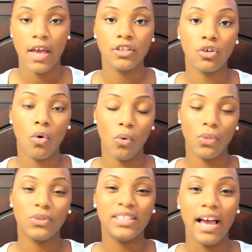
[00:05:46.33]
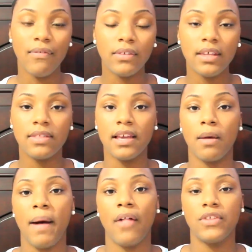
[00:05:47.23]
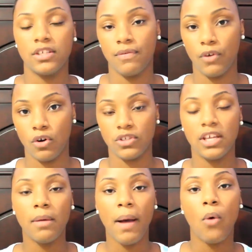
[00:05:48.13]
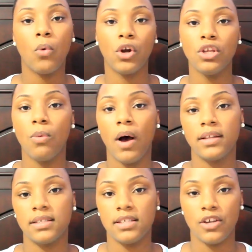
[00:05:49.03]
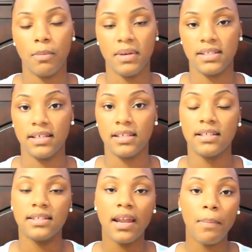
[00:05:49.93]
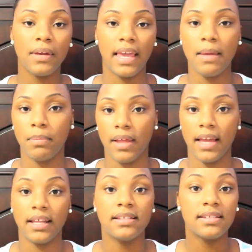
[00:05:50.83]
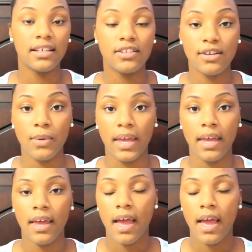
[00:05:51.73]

So definitely think about this first. Think about where you want to see your business and set up a game plan and stick to it.